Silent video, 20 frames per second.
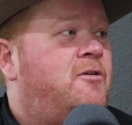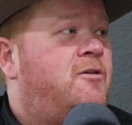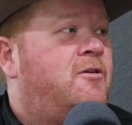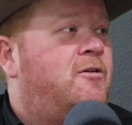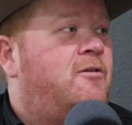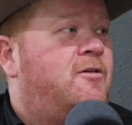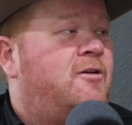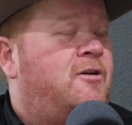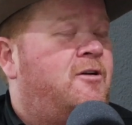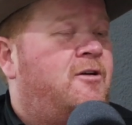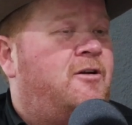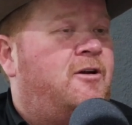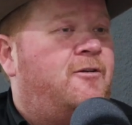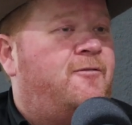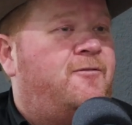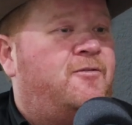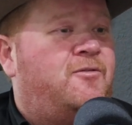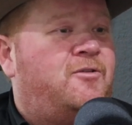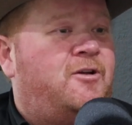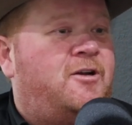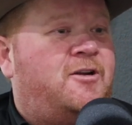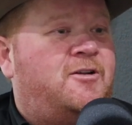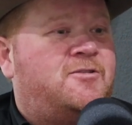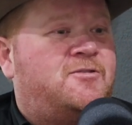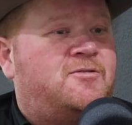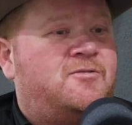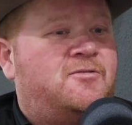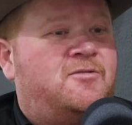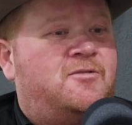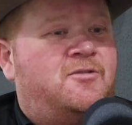And I feel like
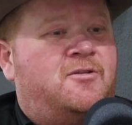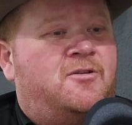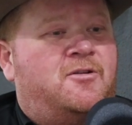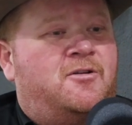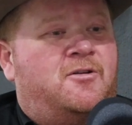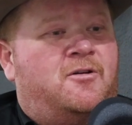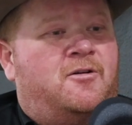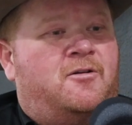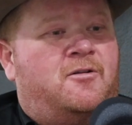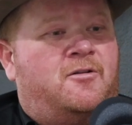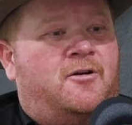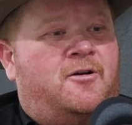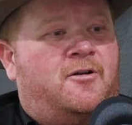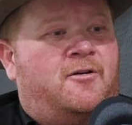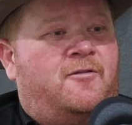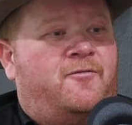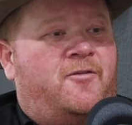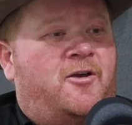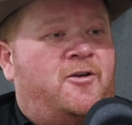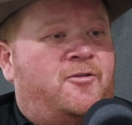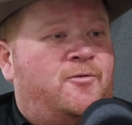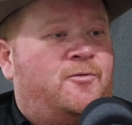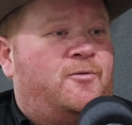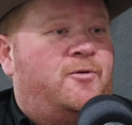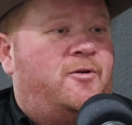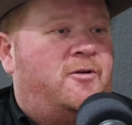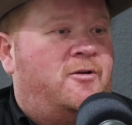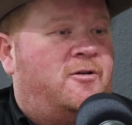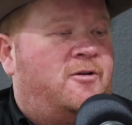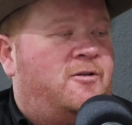it's a lot of
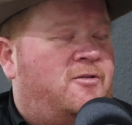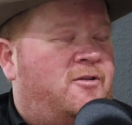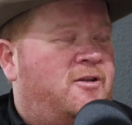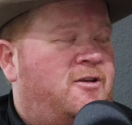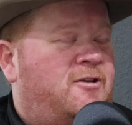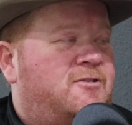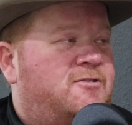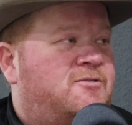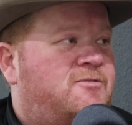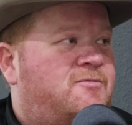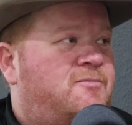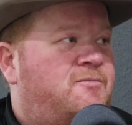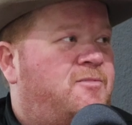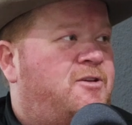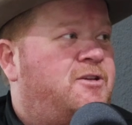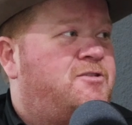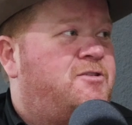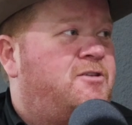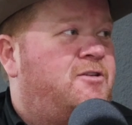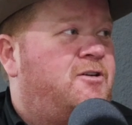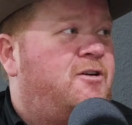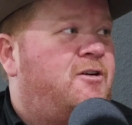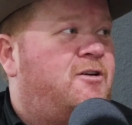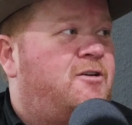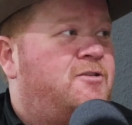faith-oriented things get you there